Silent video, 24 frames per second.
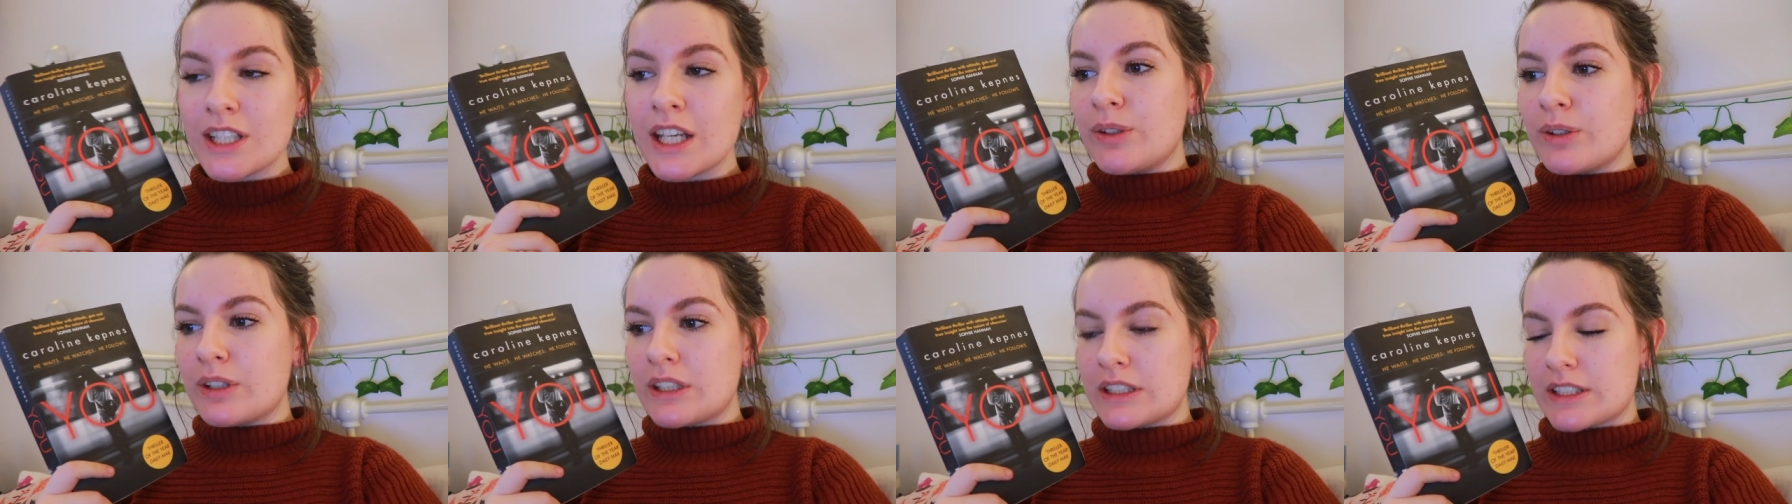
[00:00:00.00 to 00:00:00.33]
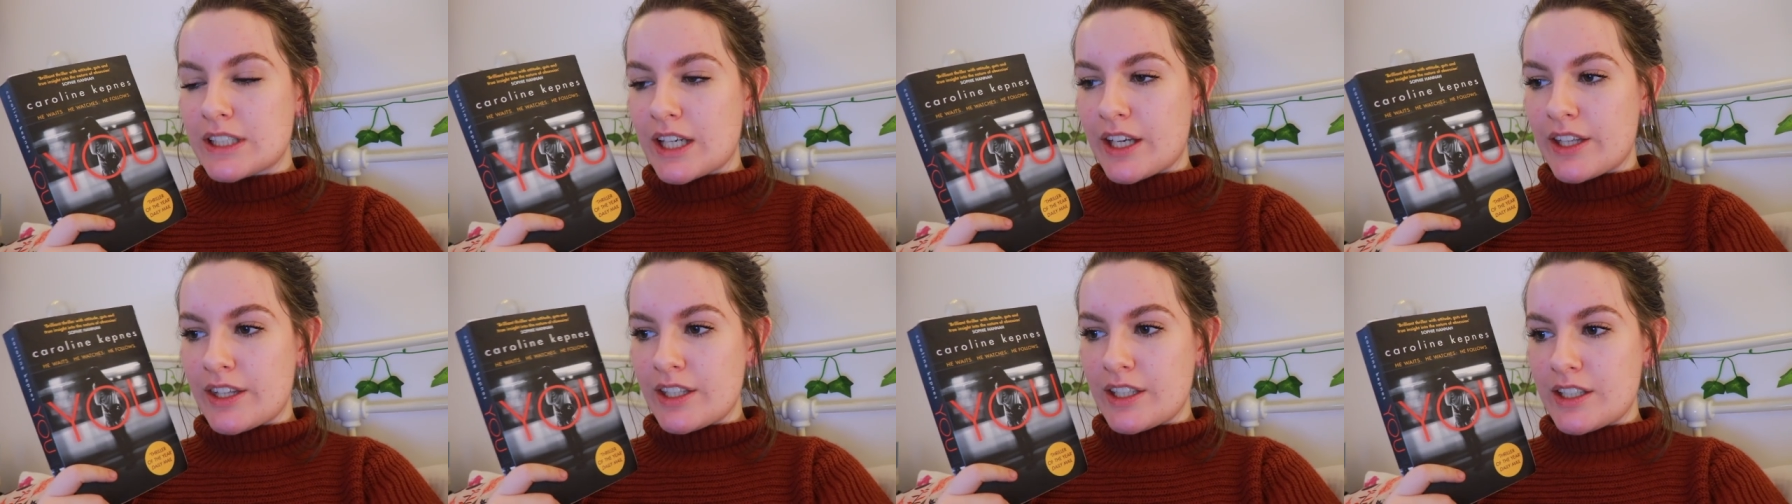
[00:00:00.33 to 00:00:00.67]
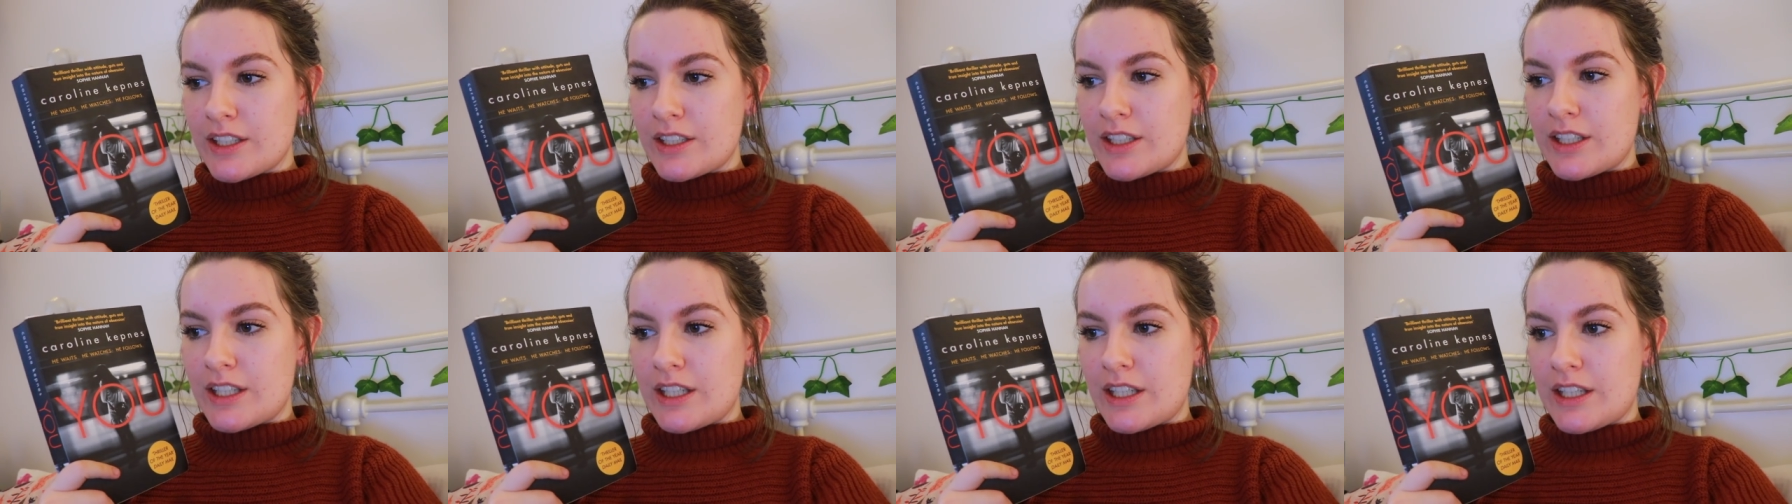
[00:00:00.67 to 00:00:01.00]
You can tell that
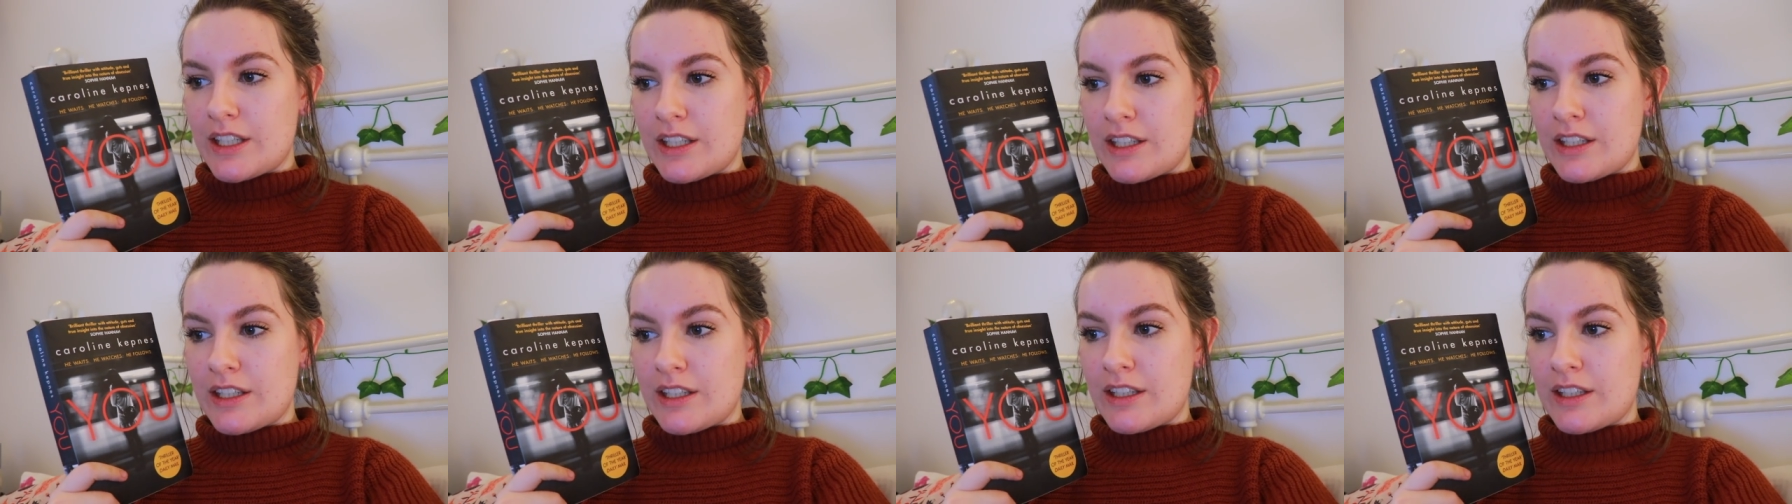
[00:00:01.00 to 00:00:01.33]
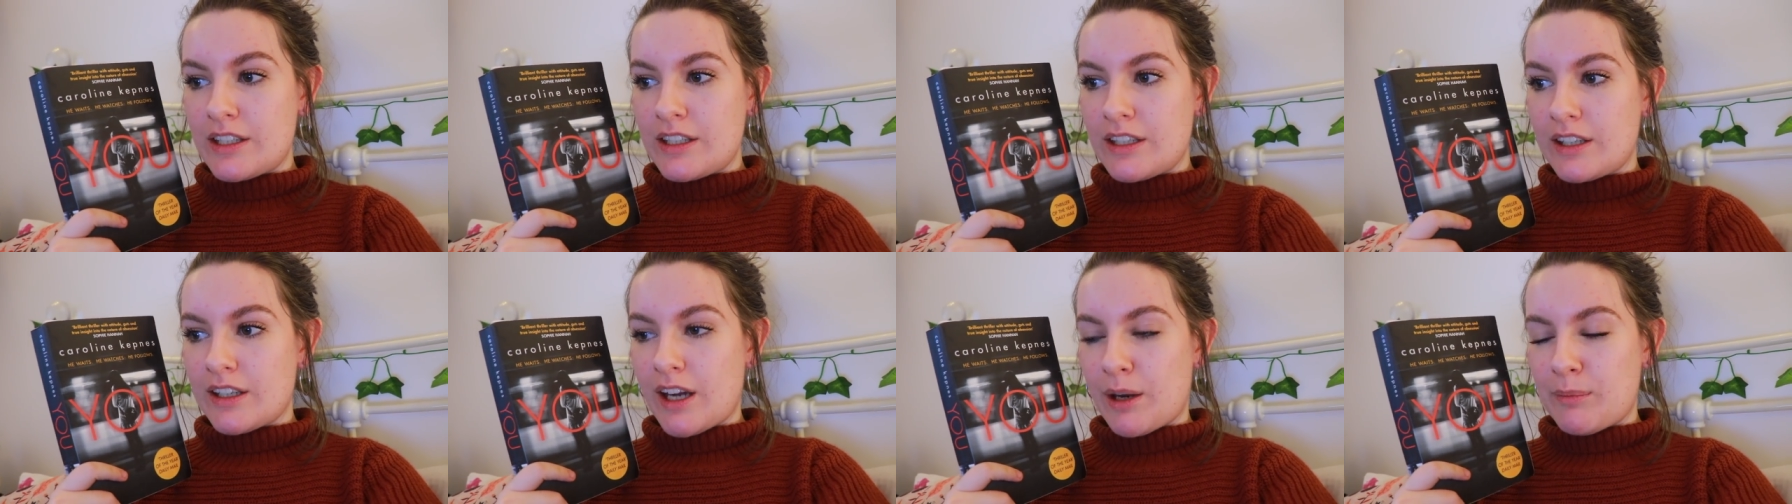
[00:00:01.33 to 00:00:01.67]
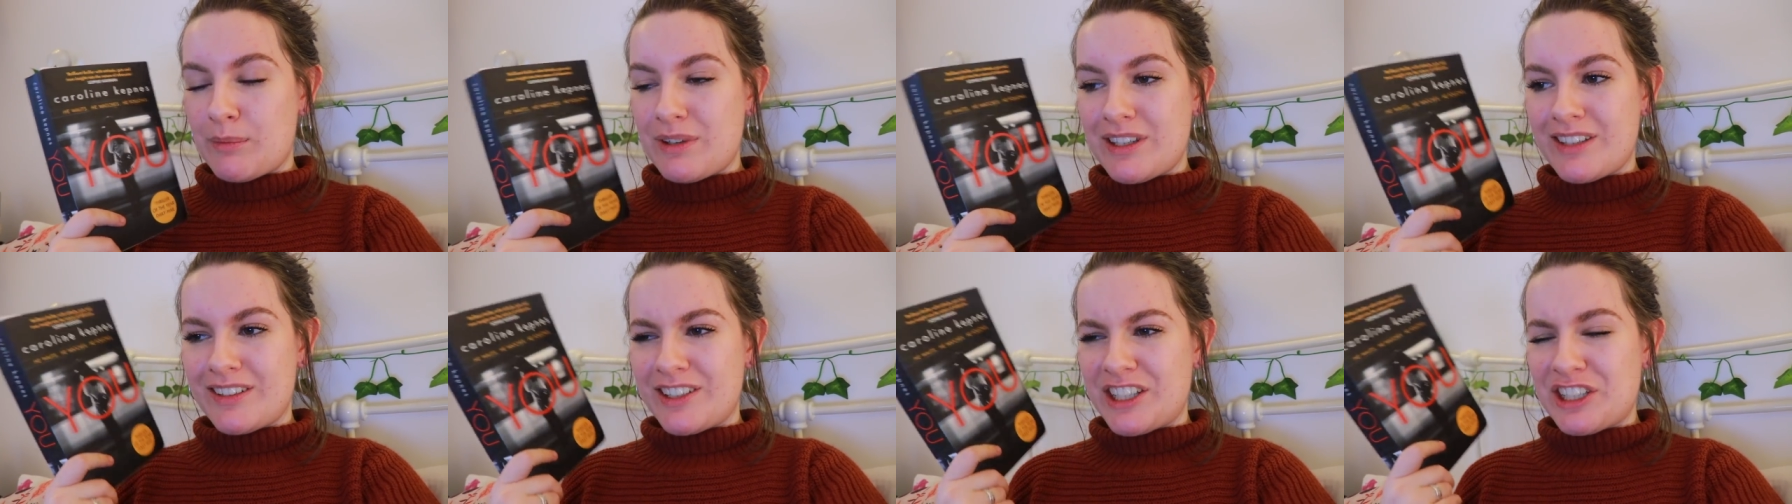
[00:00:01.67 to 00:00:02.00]
he
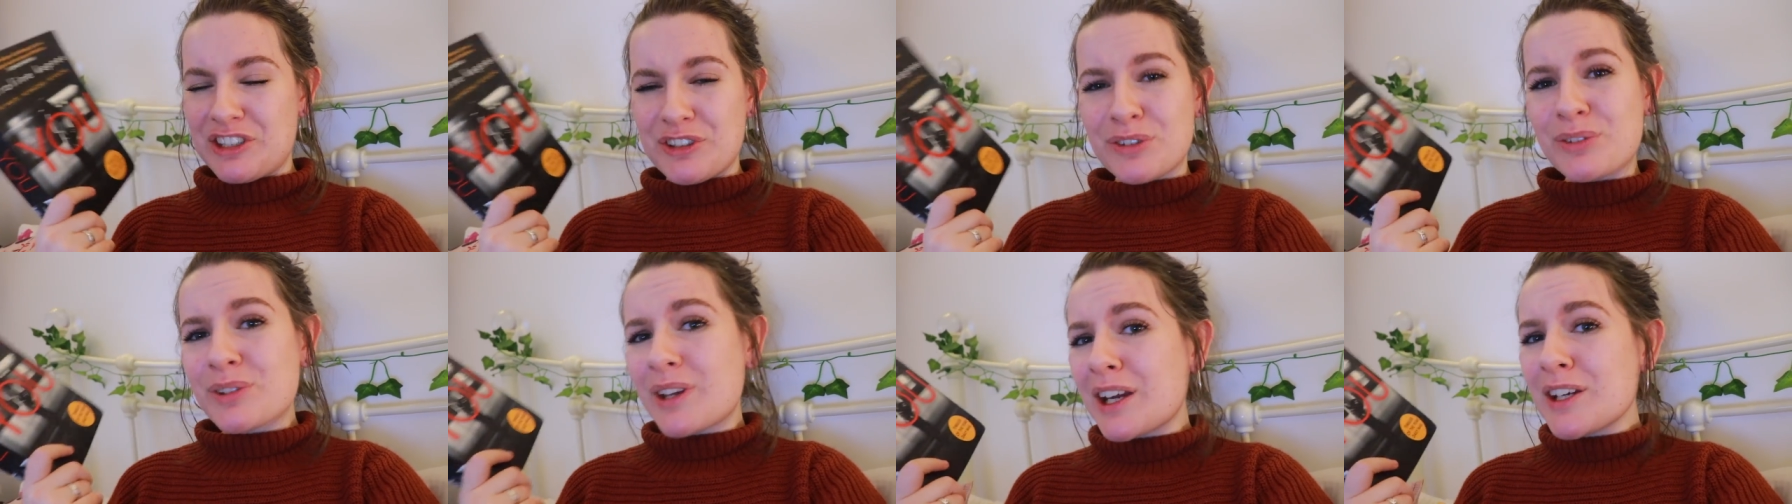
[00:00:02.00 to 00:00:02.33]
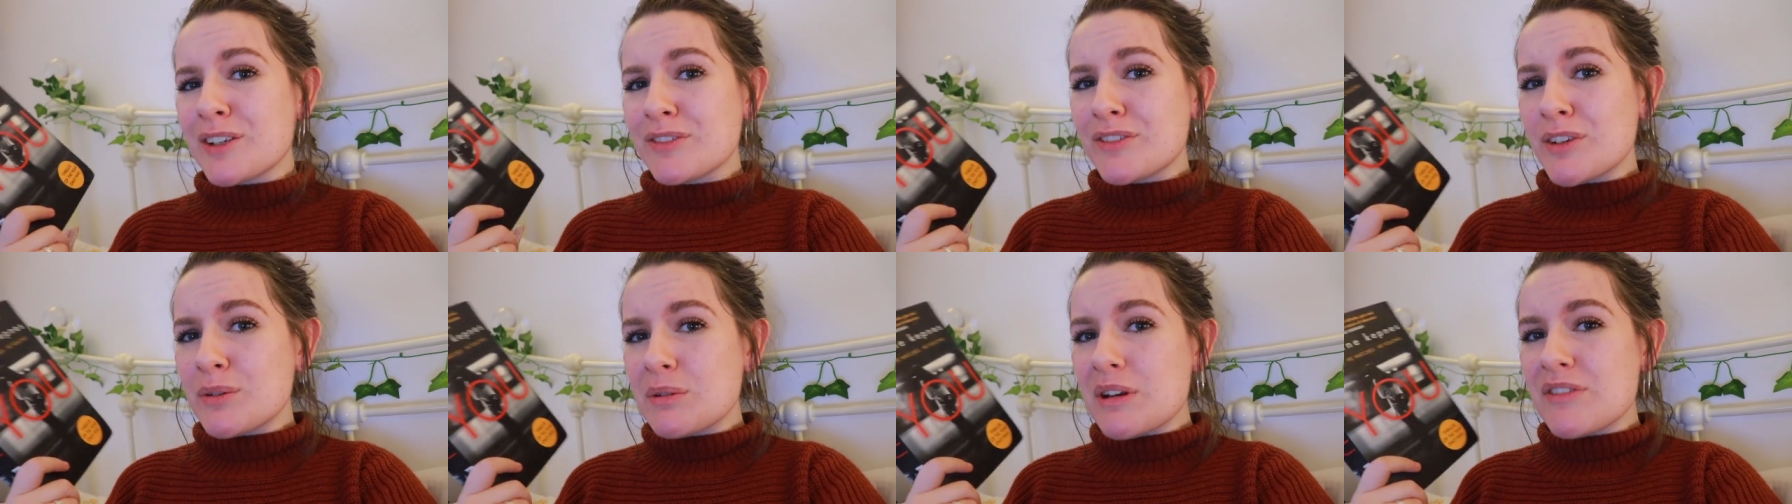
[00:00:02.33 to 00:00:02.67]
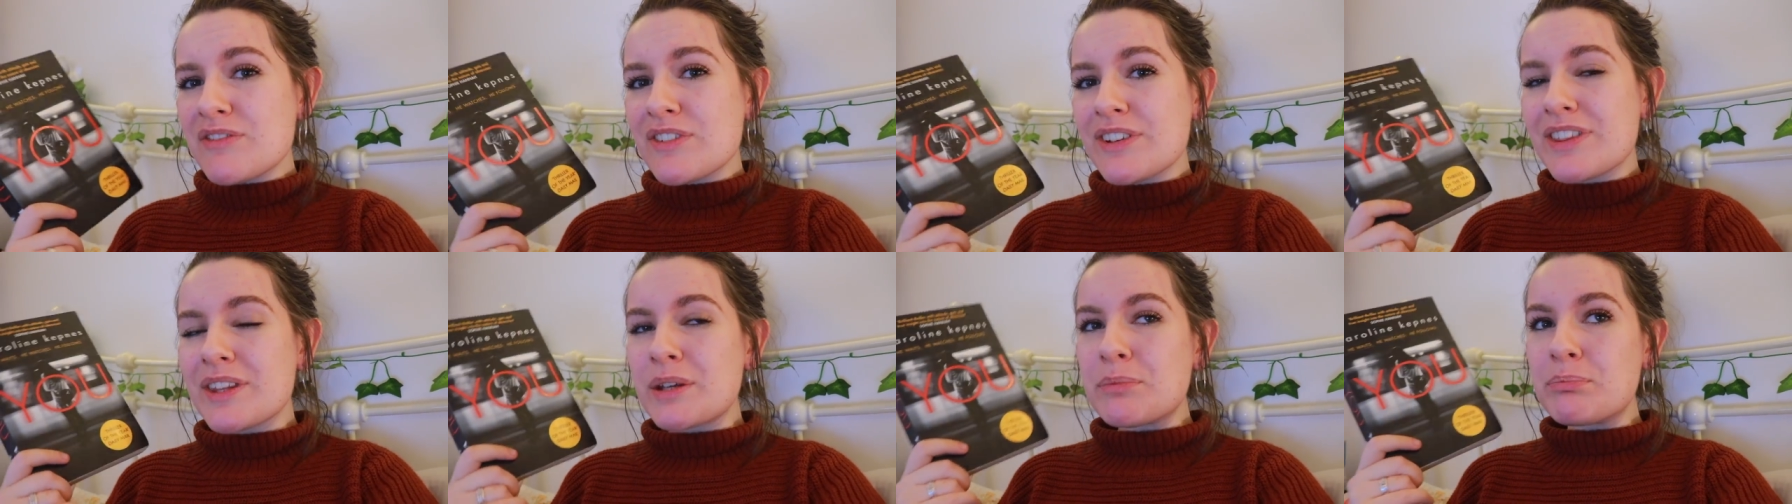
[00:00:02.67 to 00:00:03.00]
does kind of know
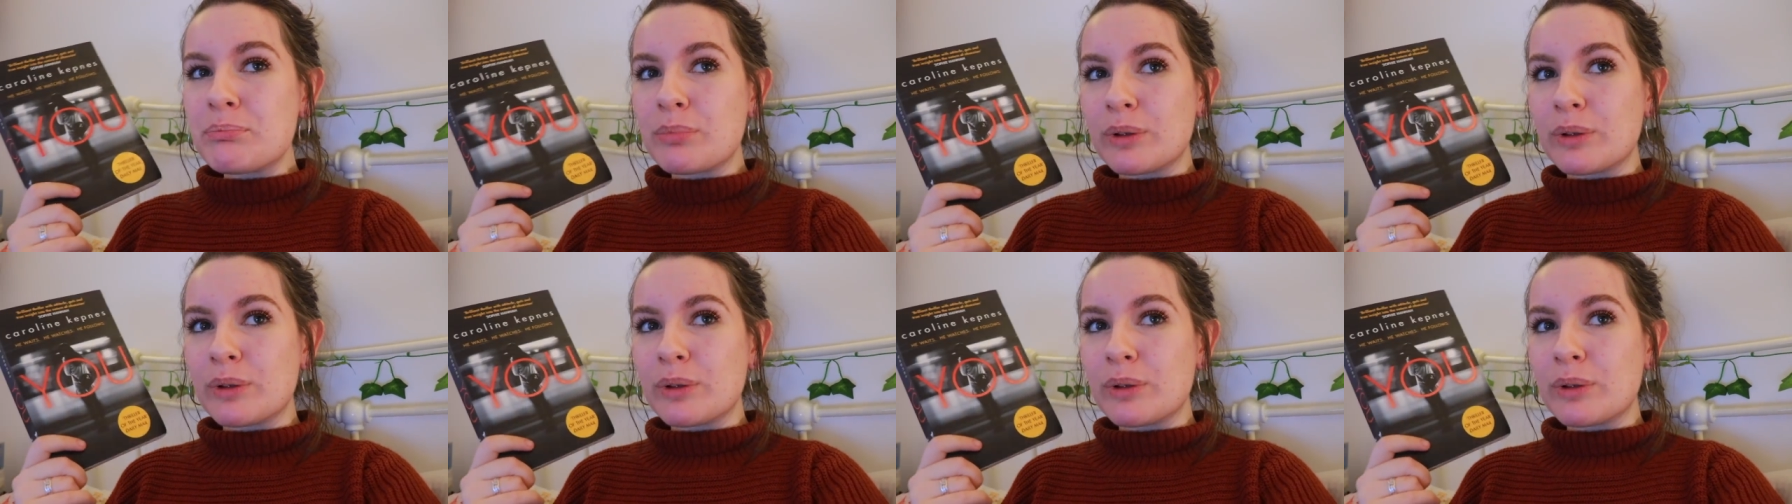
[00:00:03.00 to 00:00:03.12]
everything,